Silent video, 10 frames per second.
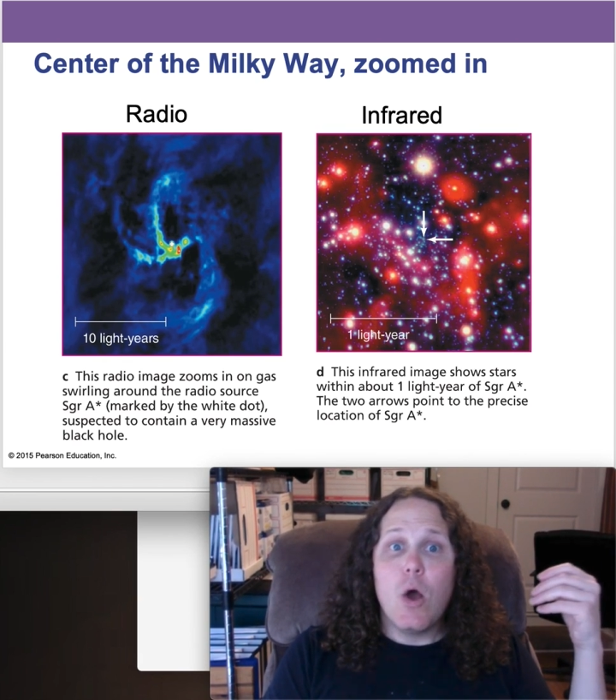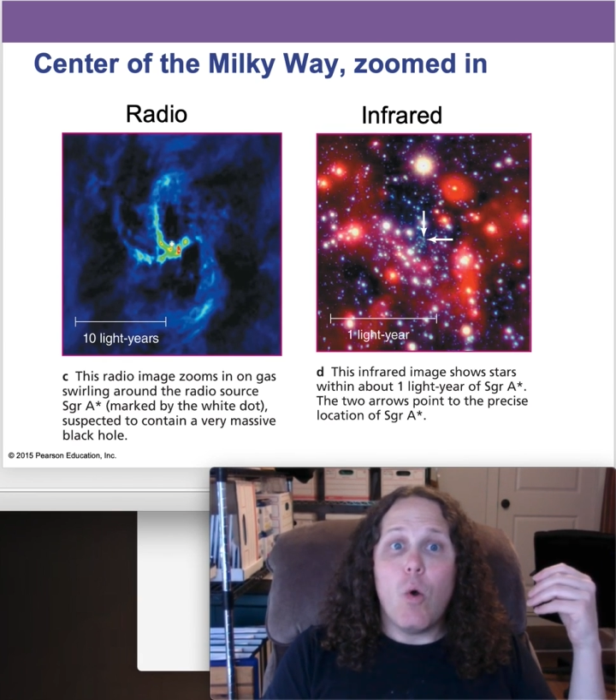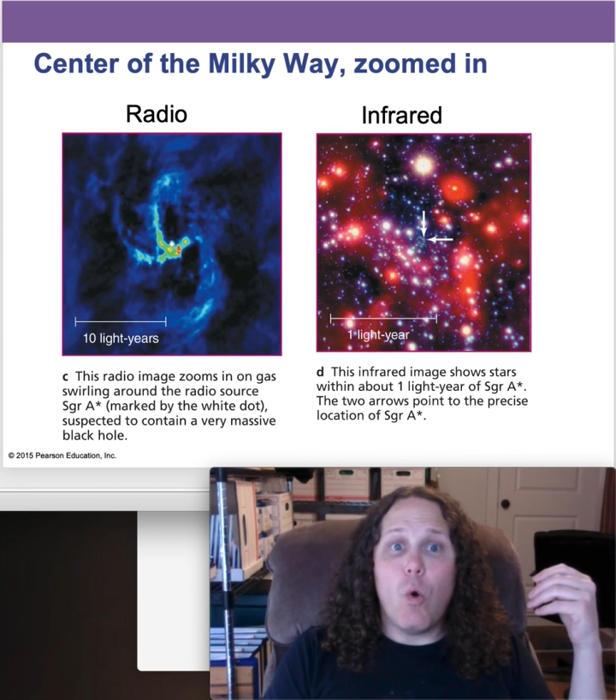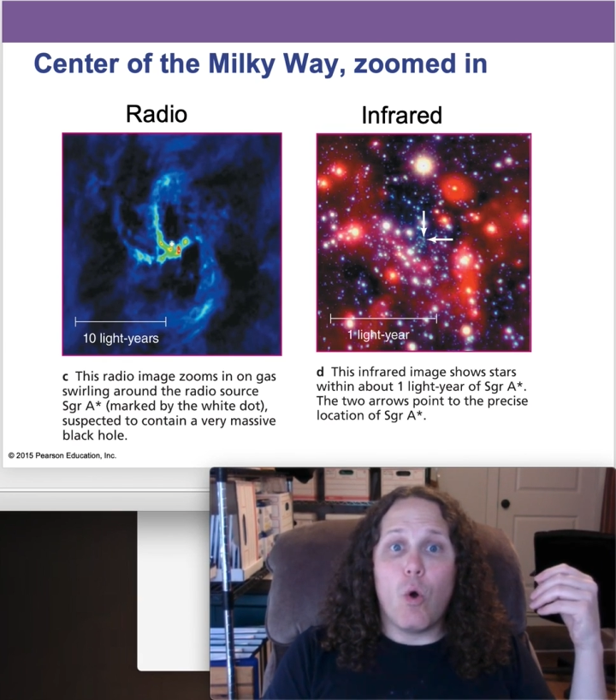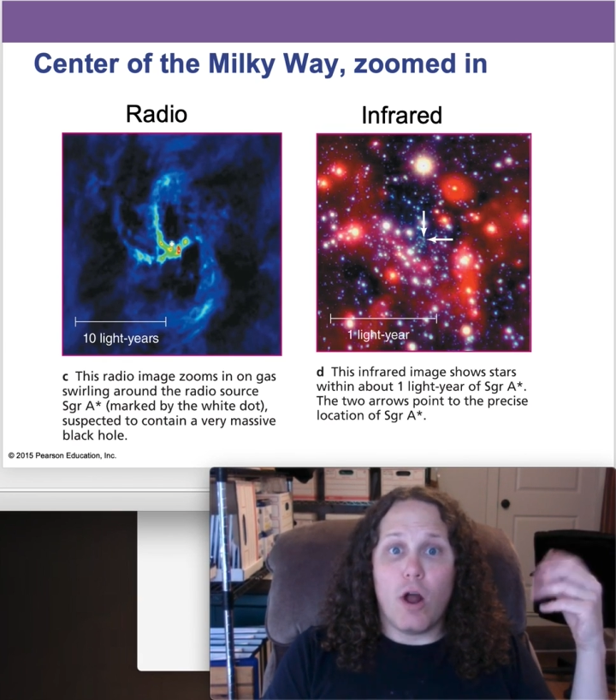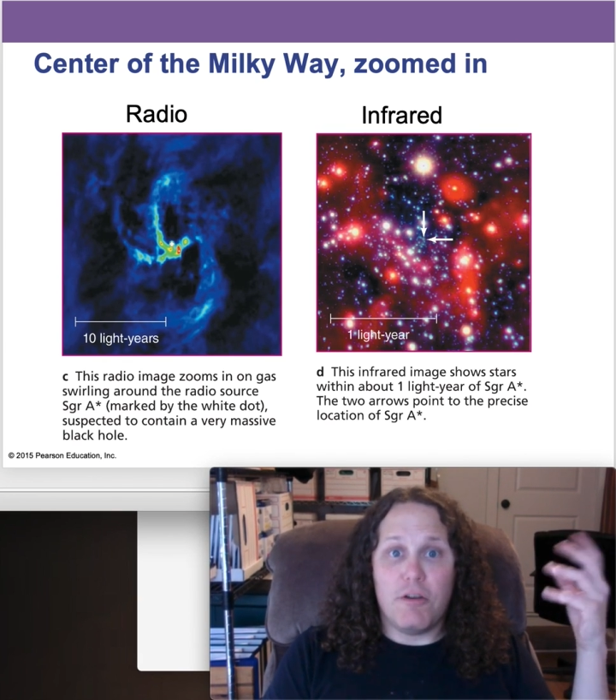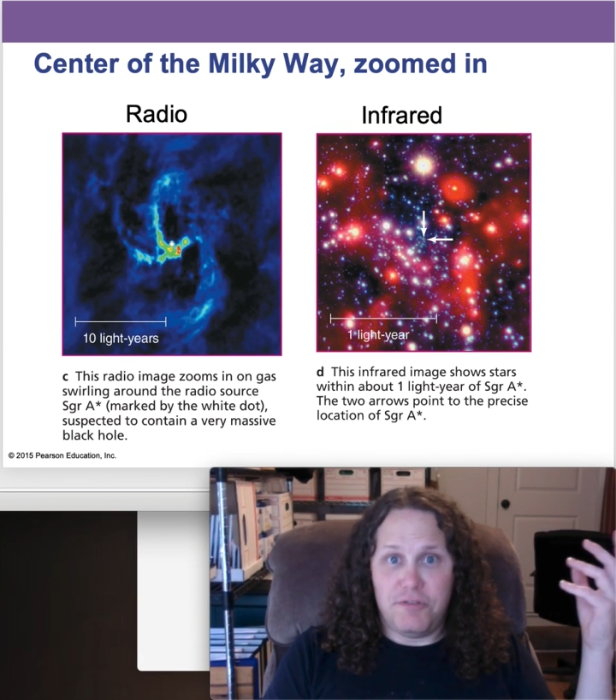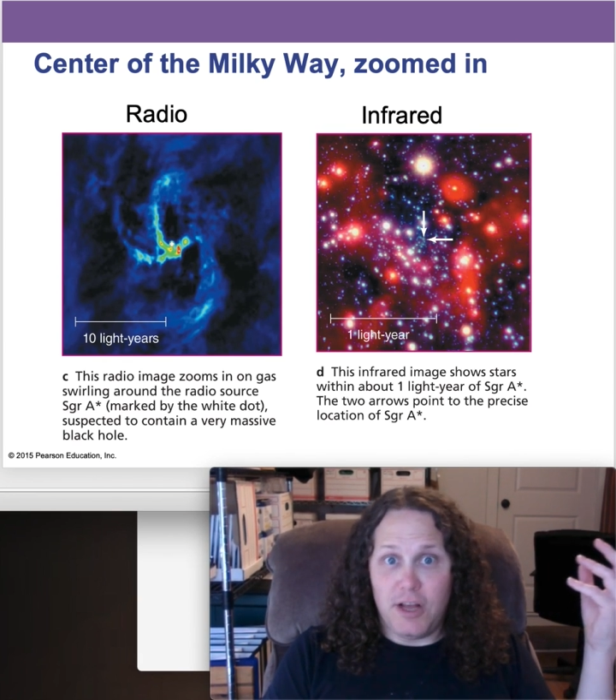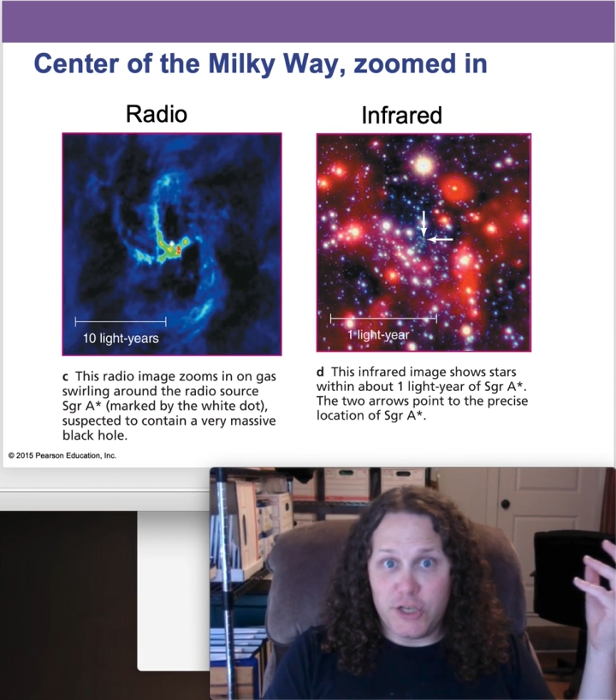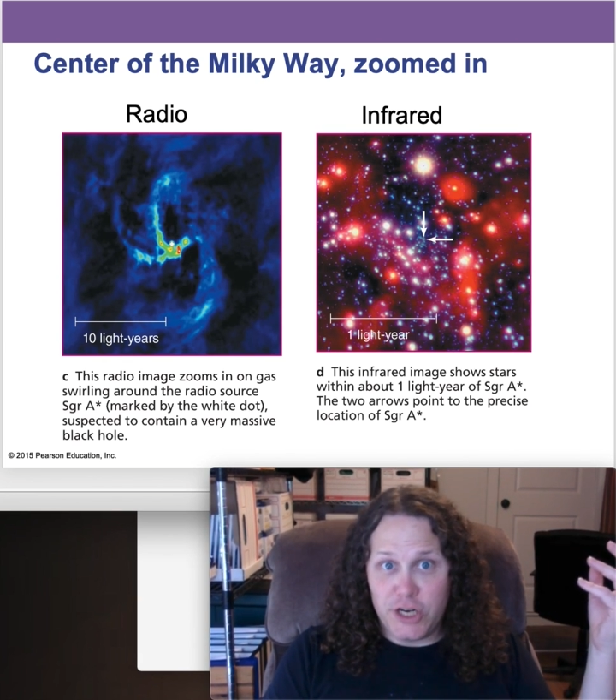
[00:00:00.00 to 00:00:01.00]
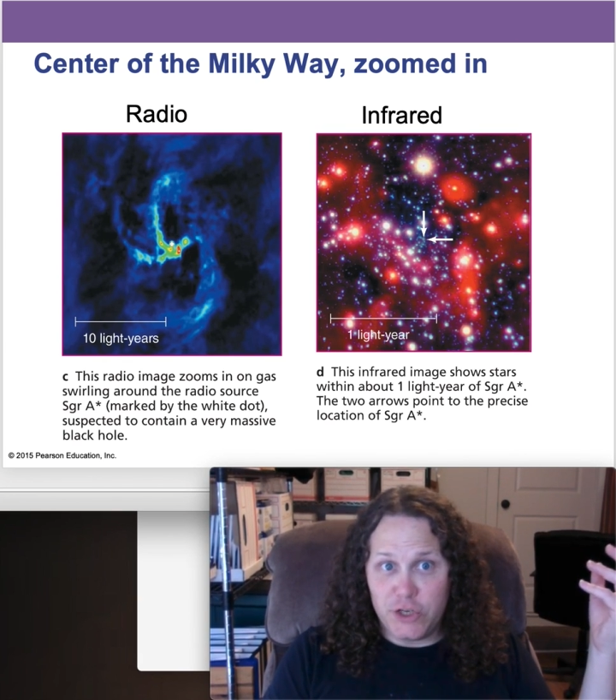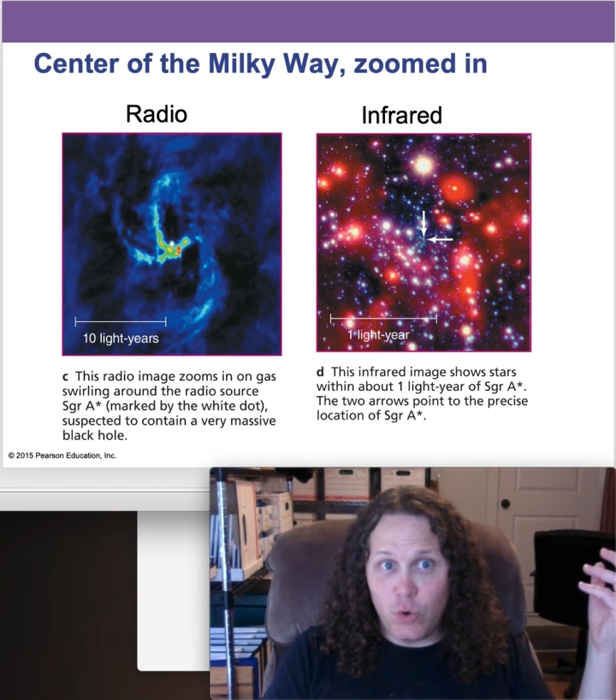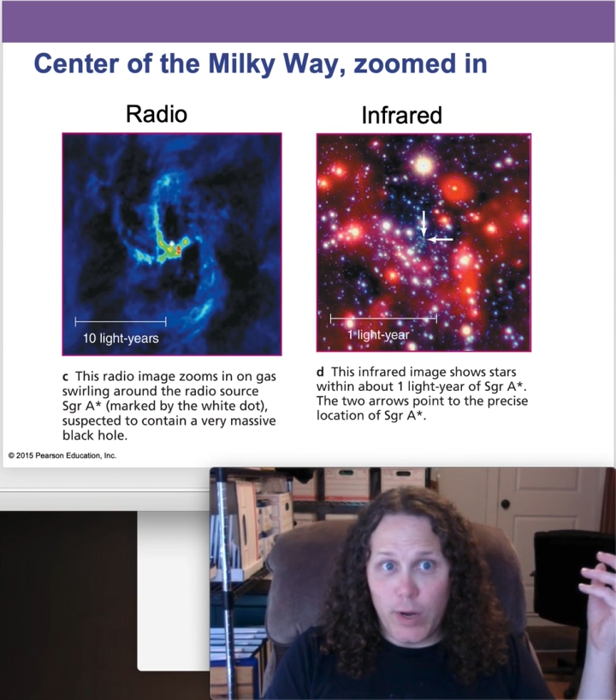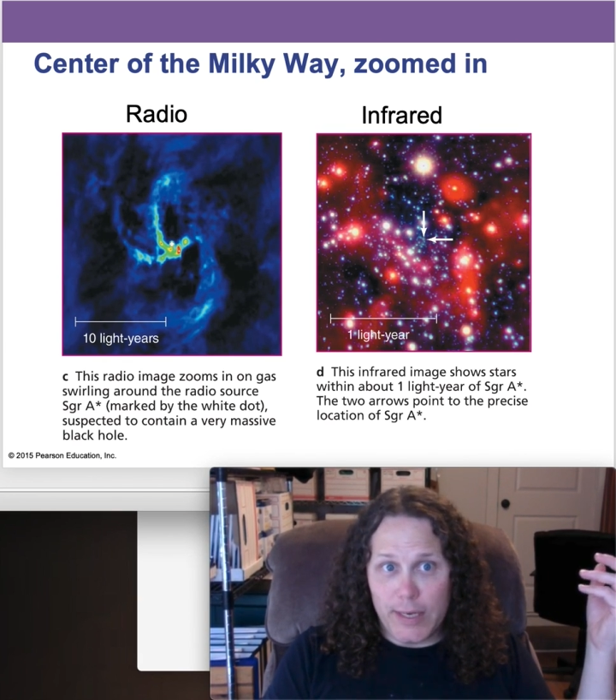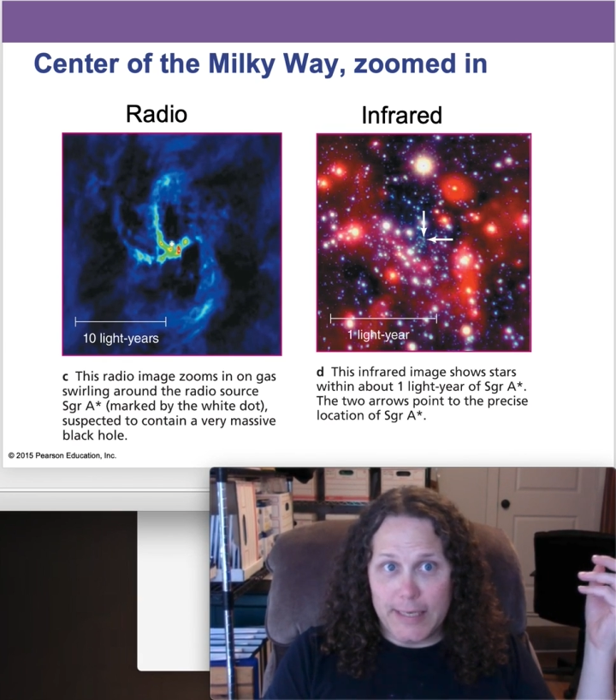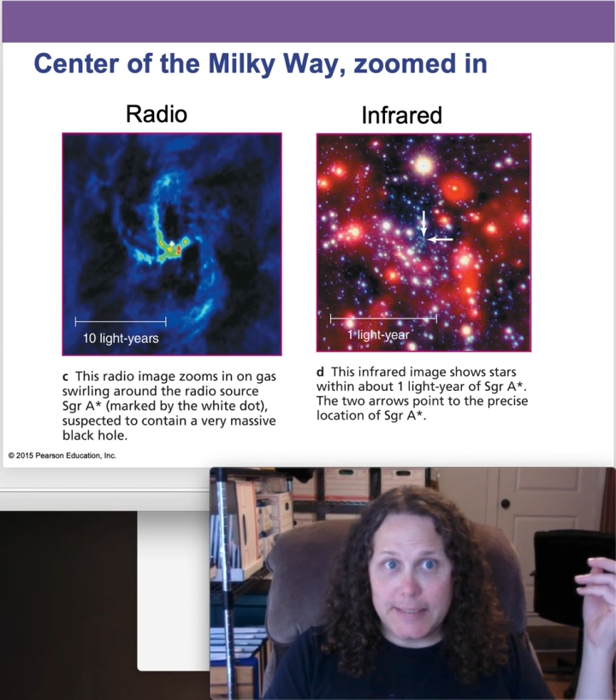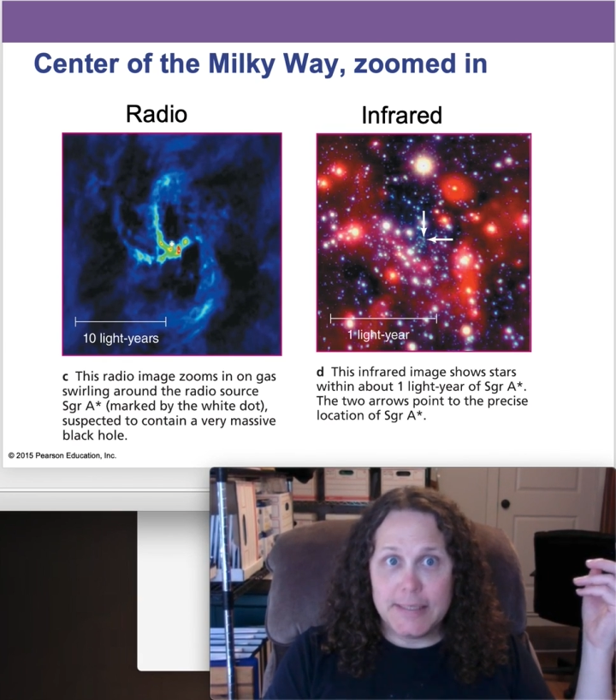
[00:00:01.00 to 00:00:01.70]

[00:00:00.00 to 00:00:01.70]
or a flushing toilet.